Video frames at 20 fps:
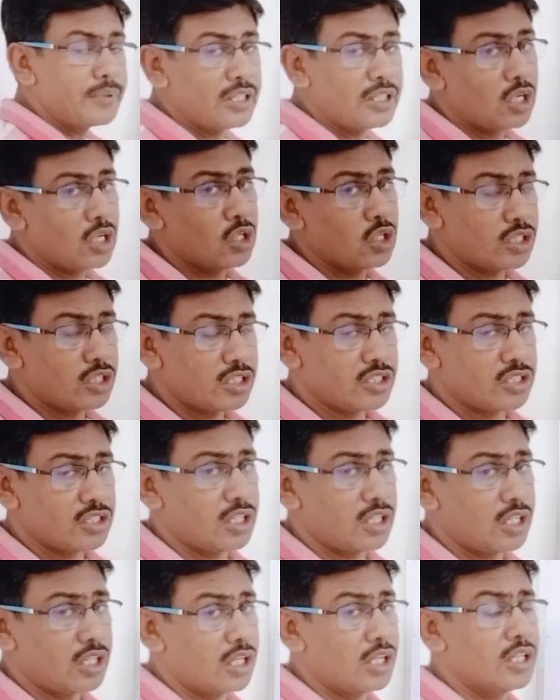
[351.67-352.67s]
naught
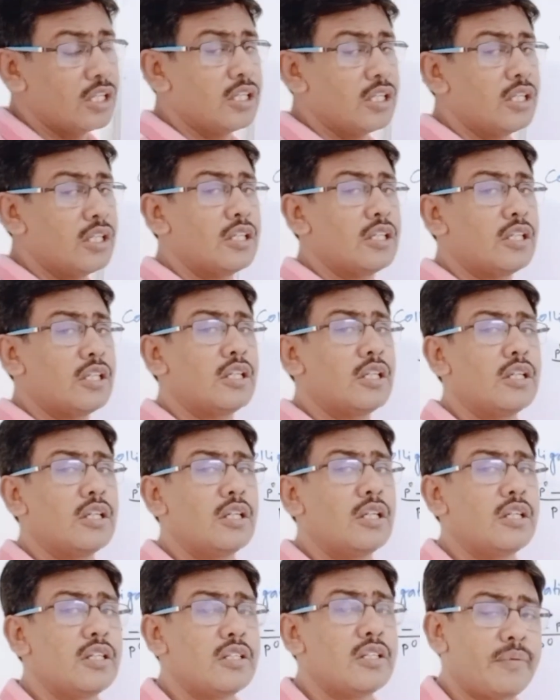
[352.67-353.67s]

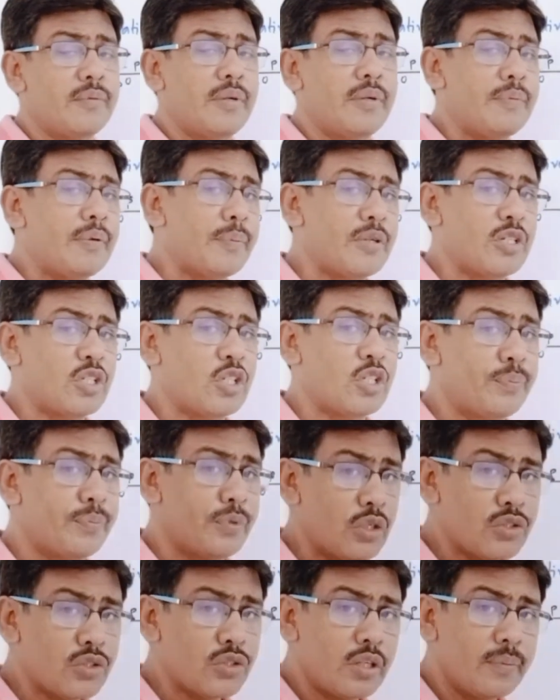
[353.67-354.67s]
is the vapor pressure of pure
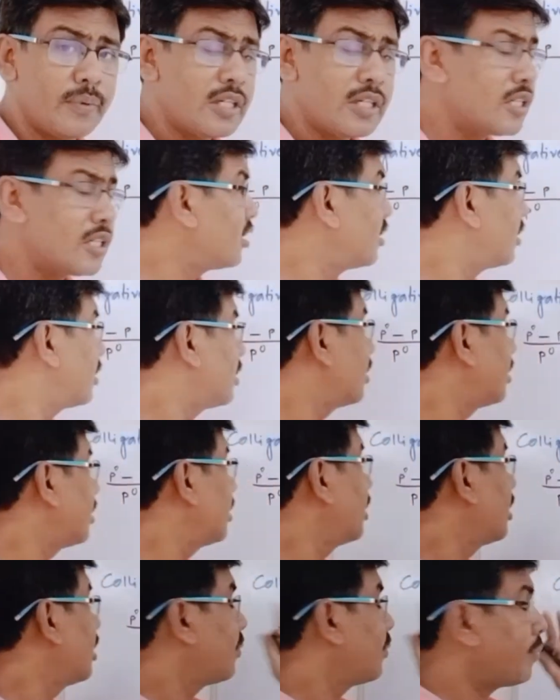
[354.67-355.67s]
solvent,
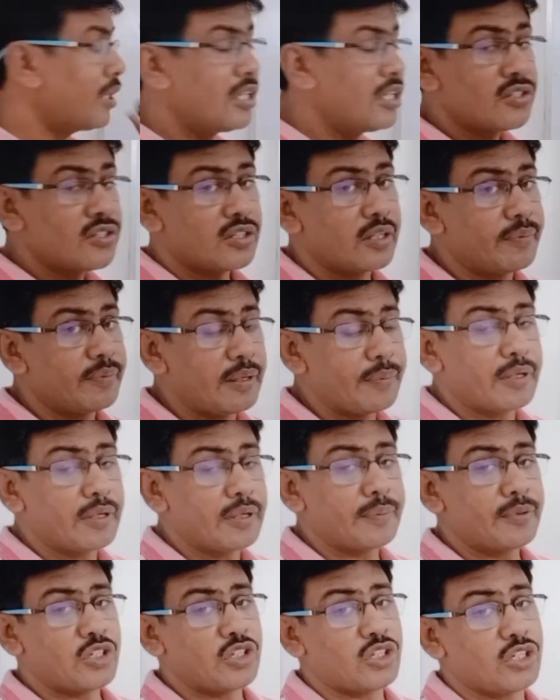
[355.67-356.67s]
P is the vapor
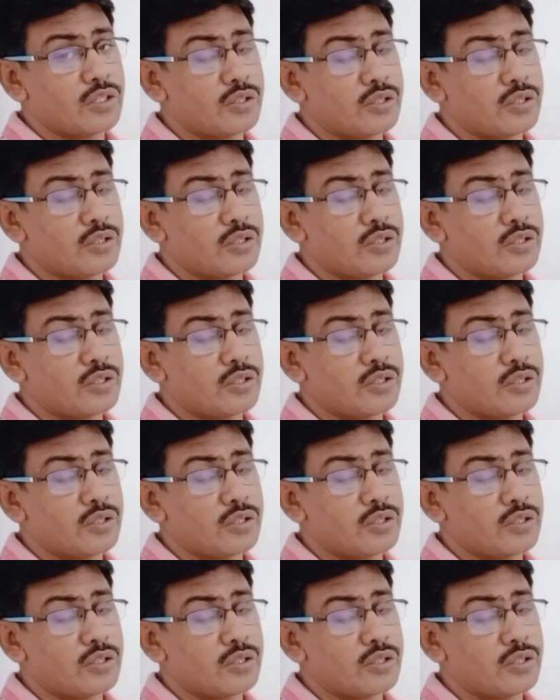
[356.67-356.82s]
pressure